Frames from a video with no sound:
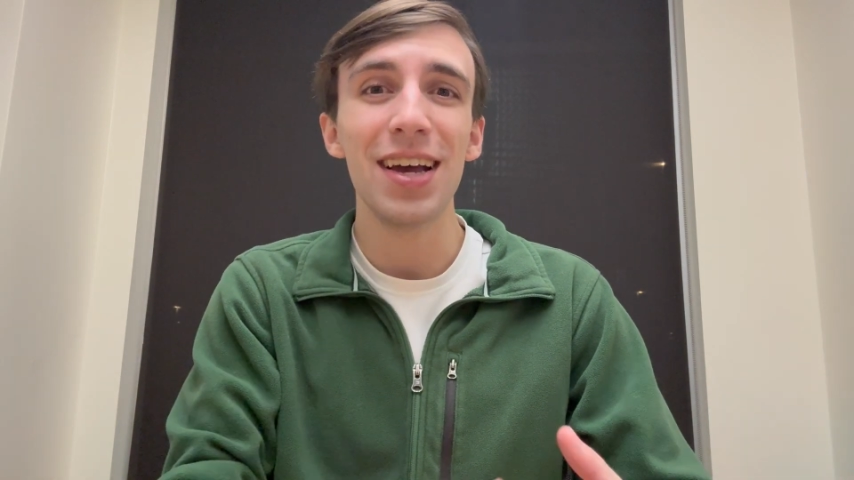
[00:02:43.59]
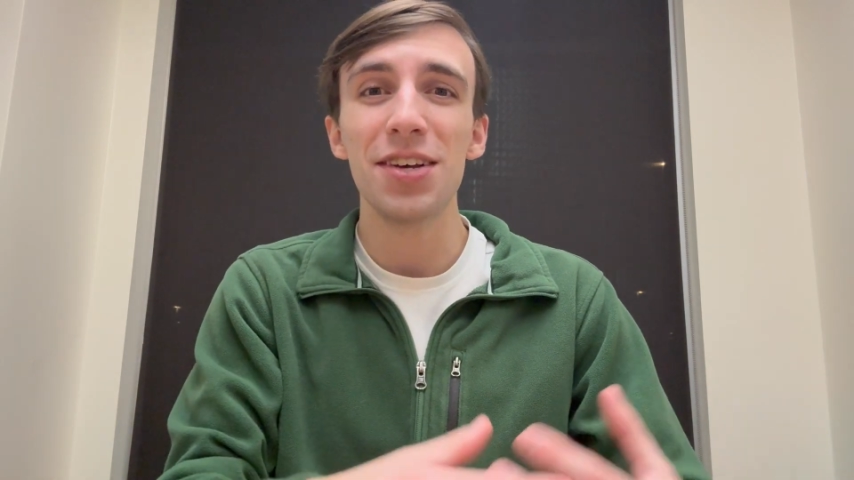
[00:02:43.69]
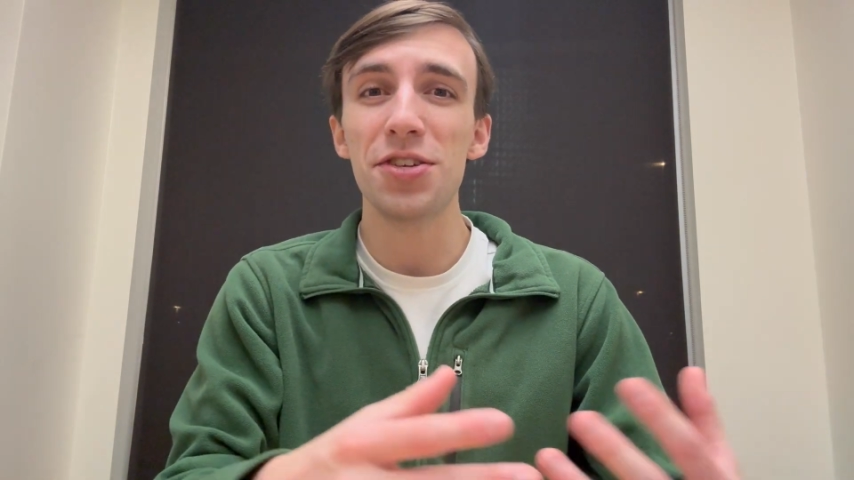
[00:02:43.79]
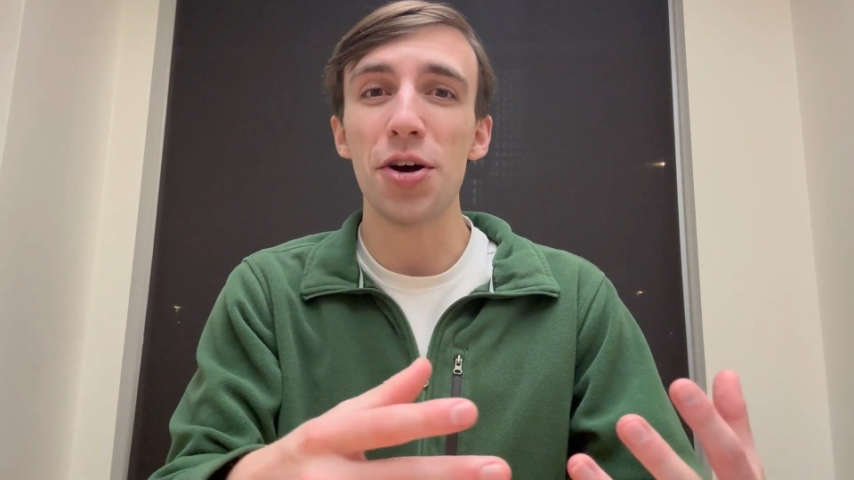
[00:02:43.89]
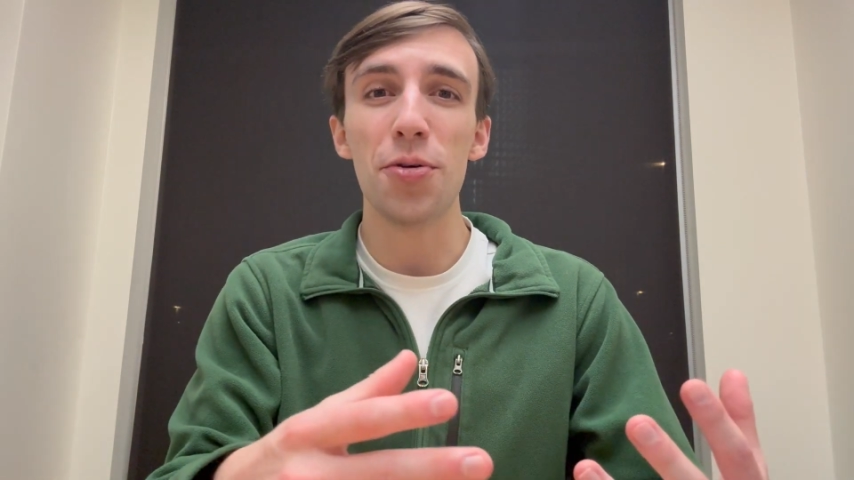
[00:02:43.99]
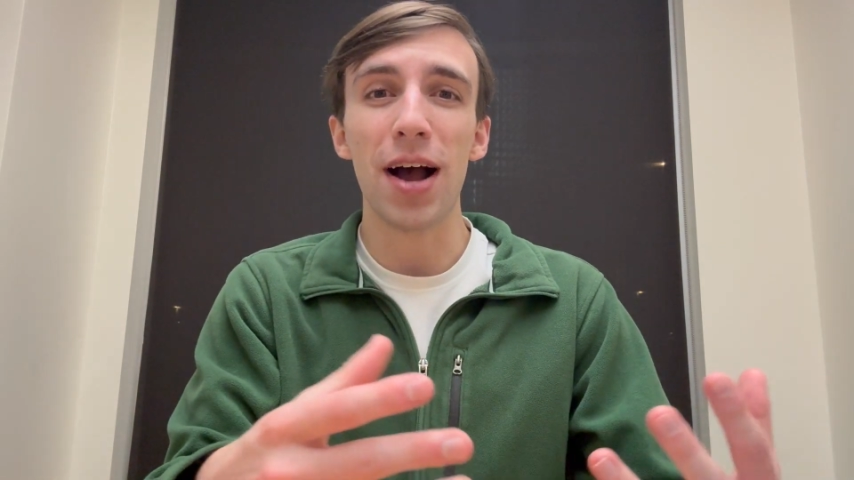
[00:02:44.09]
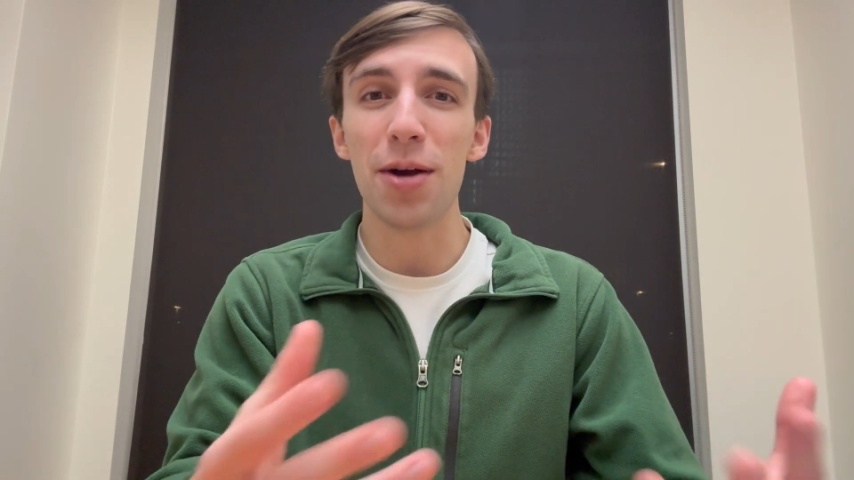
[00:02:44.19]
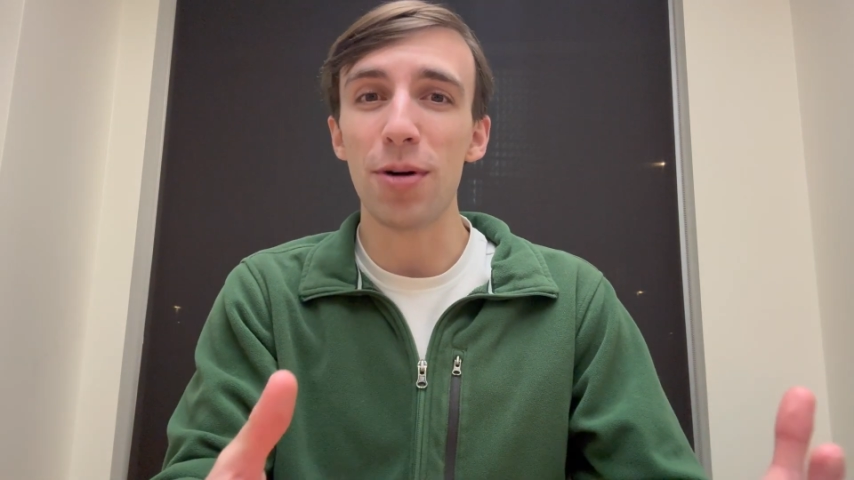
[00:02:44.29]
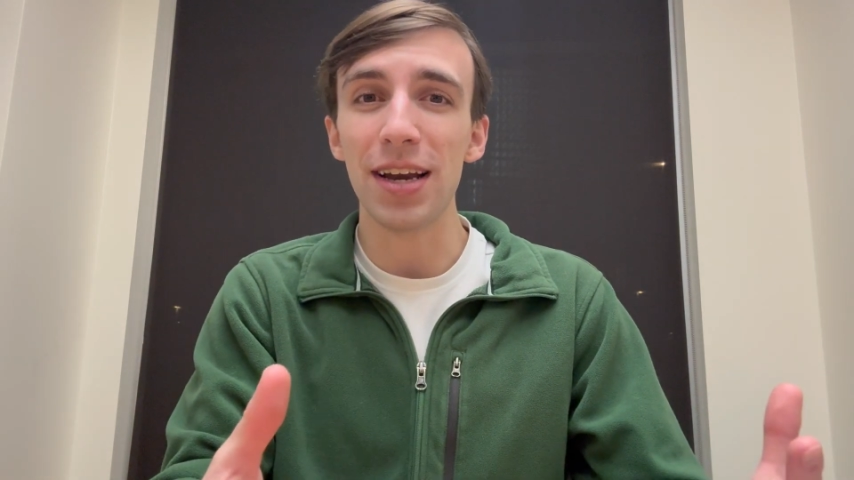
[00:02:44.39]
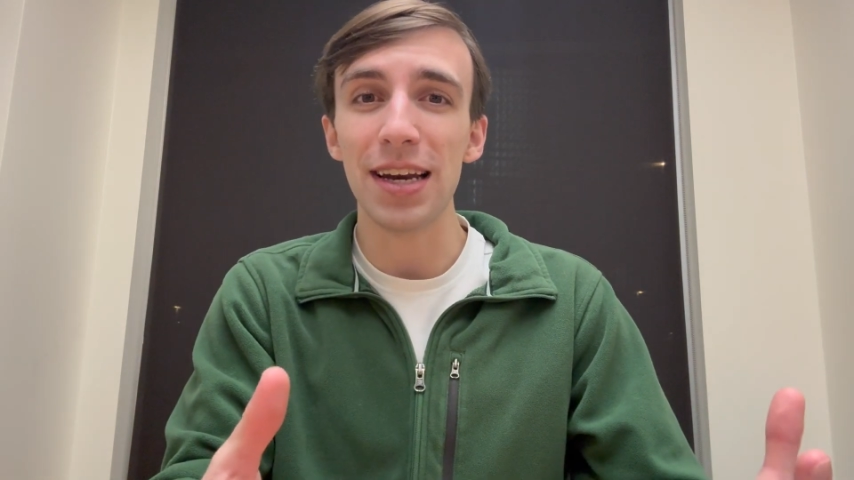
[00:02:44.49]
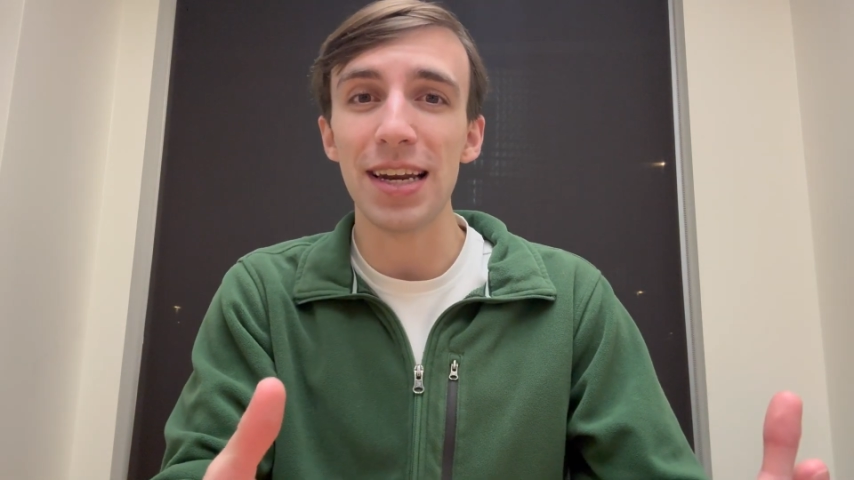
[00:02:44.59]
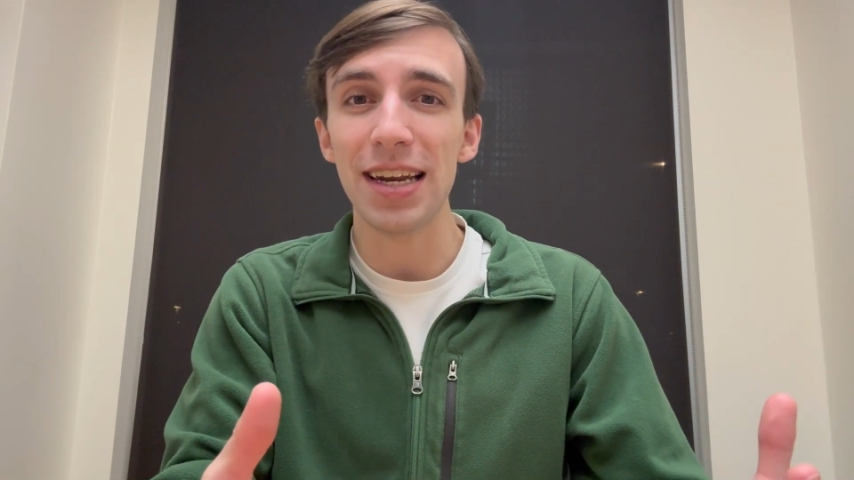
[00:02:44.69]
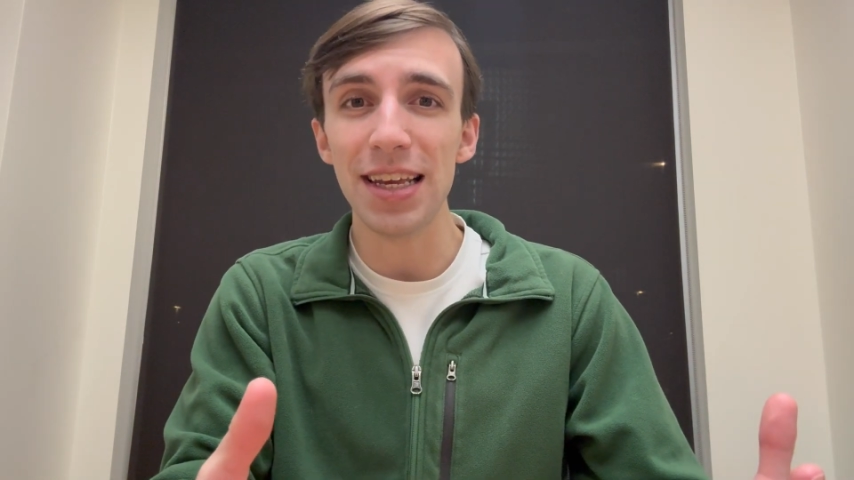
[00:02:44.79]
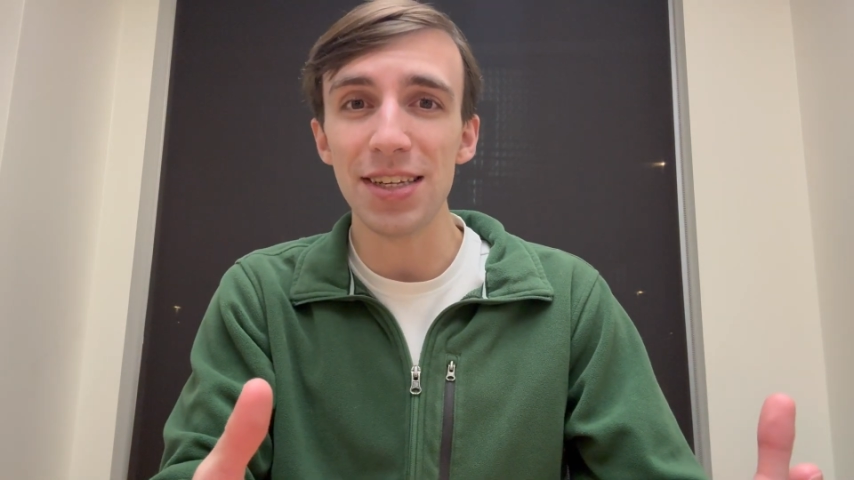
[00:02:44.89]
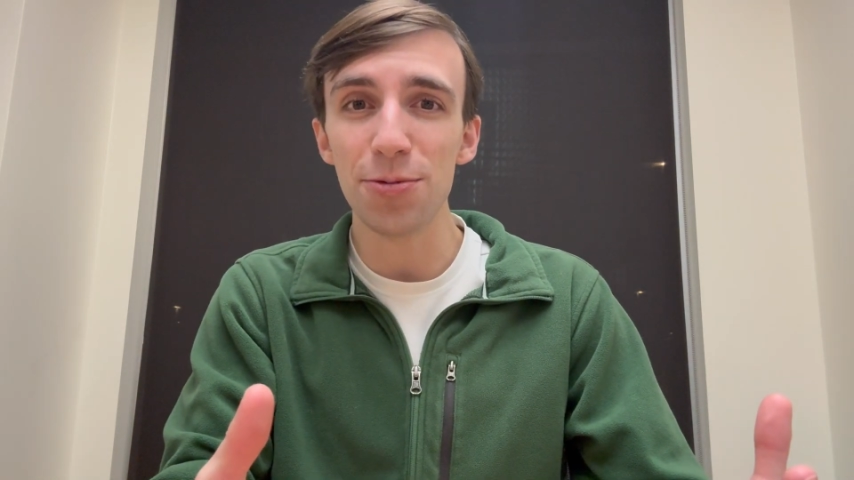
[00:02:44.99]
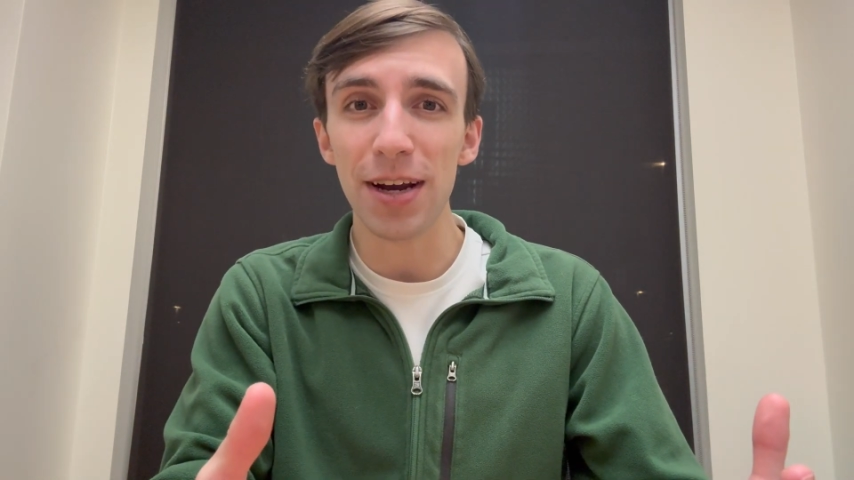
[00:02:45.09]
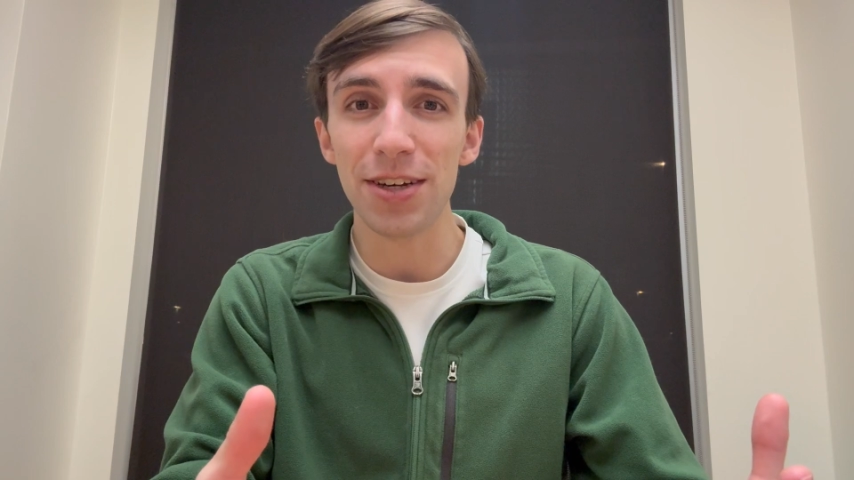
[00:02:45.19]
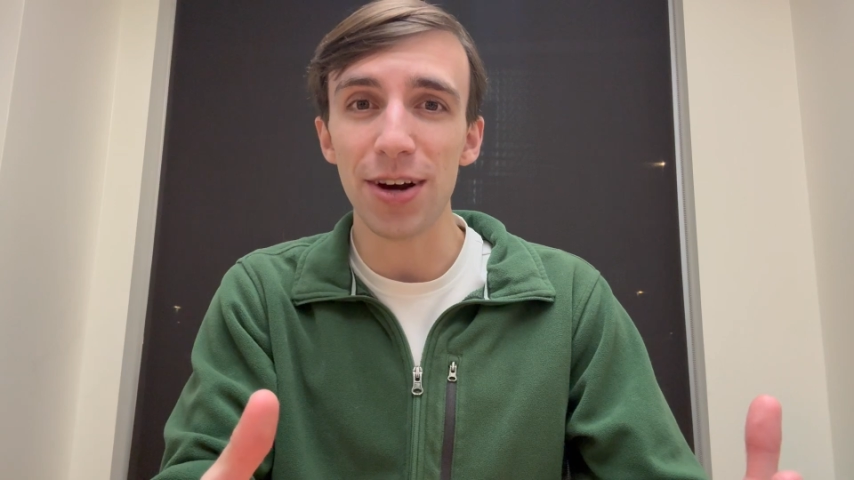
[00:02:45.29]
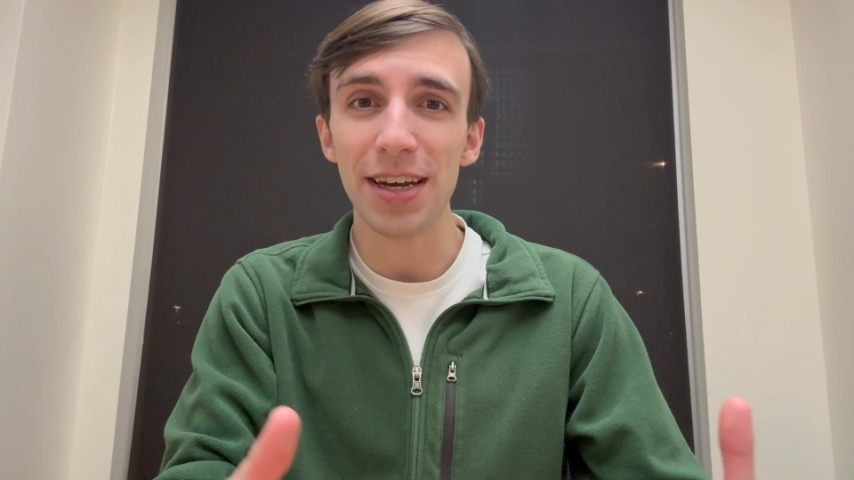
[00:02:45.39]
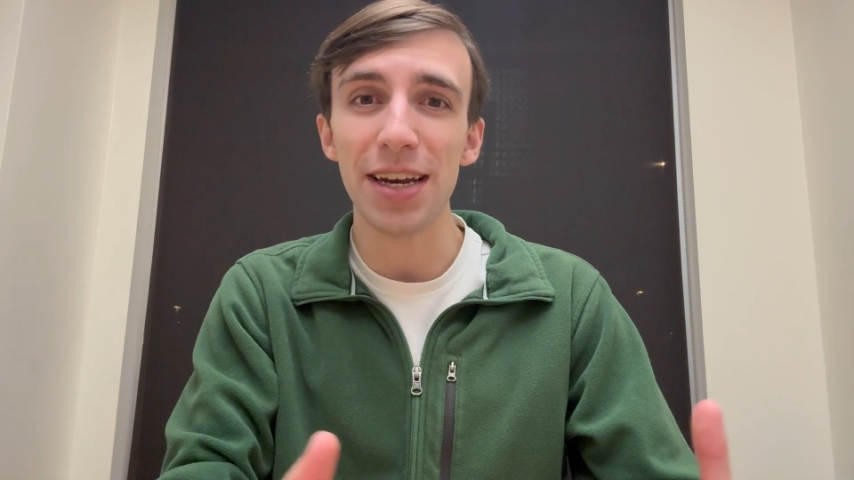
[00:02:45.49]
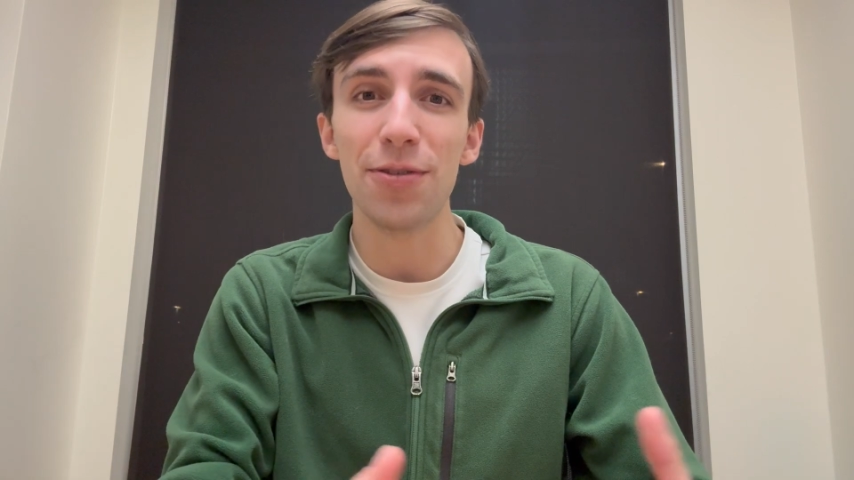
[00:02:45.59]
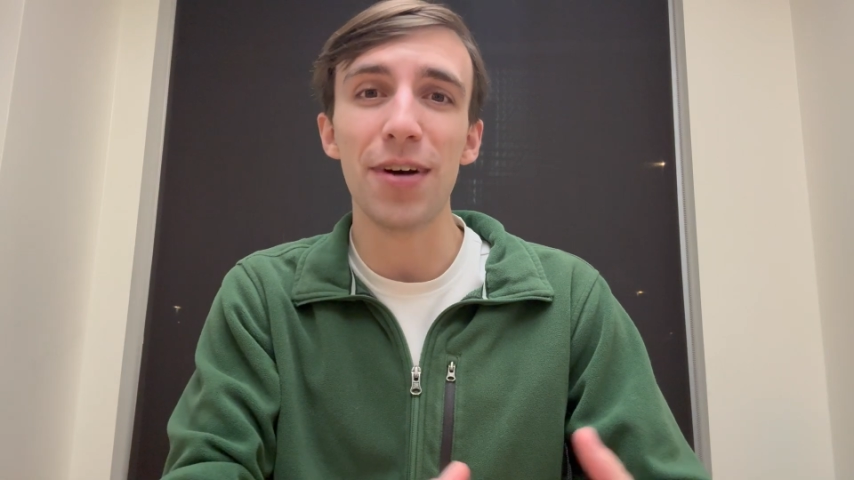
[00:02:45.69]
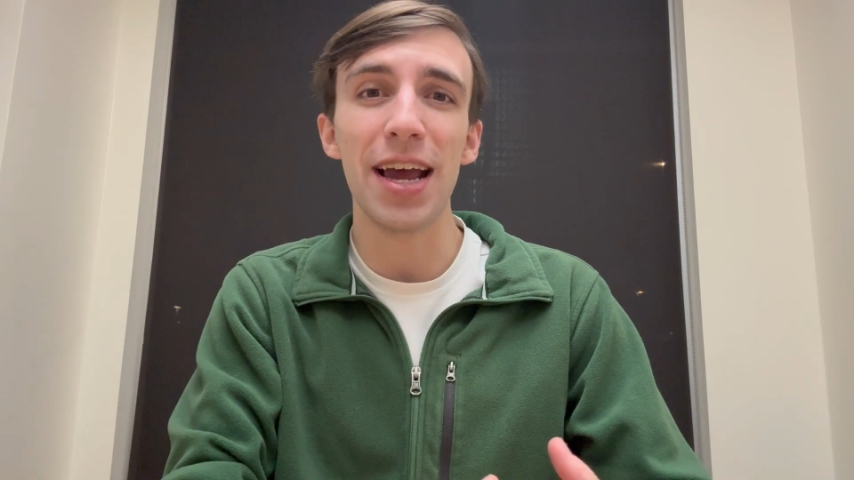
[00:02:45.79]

So I wanted an easy way to identify